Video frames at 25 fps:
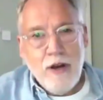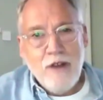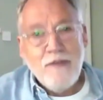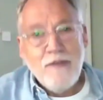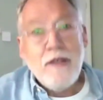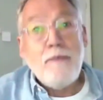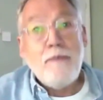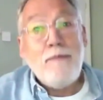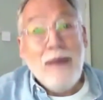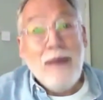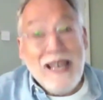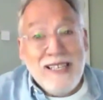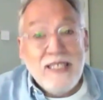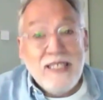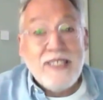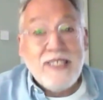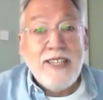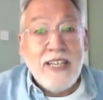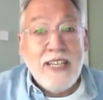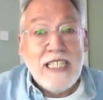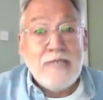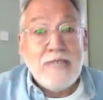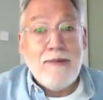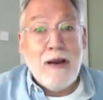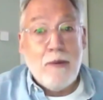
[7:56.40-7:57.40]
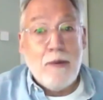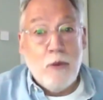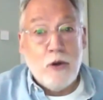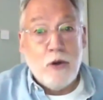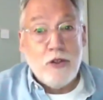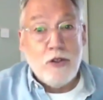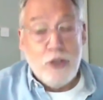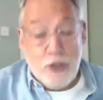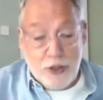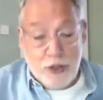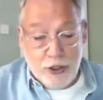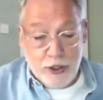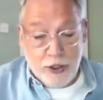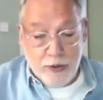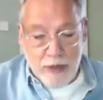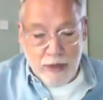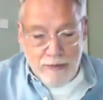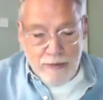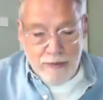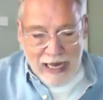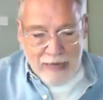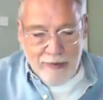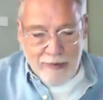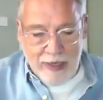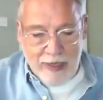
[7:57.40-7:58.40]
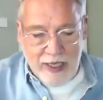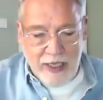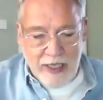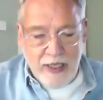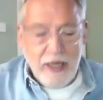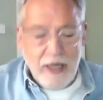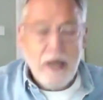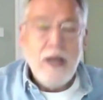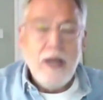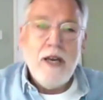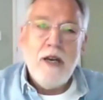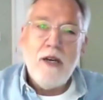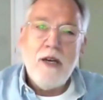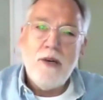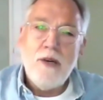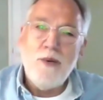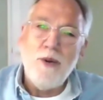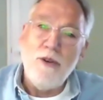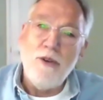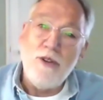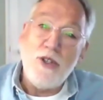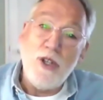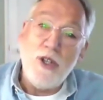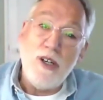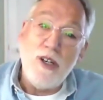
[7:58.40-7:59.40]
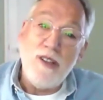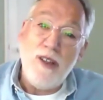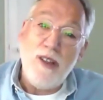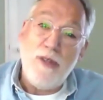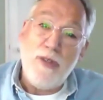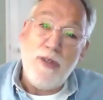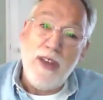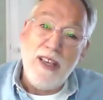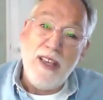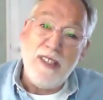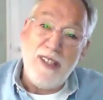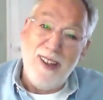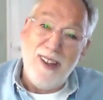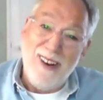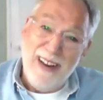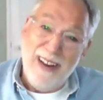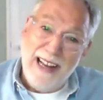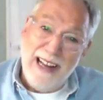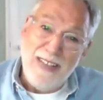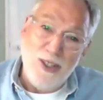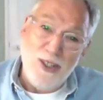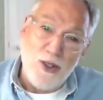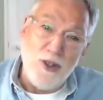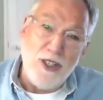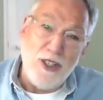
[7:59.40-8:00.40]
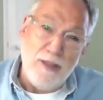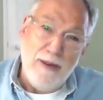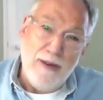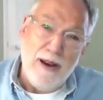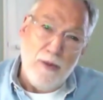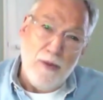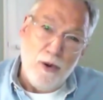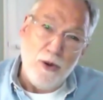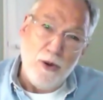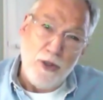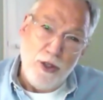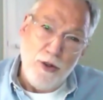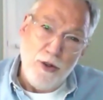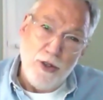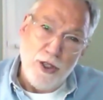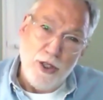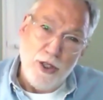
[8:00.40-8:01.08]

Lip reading: of the best things about what you do, and maybe one or two of the things that are less good about what you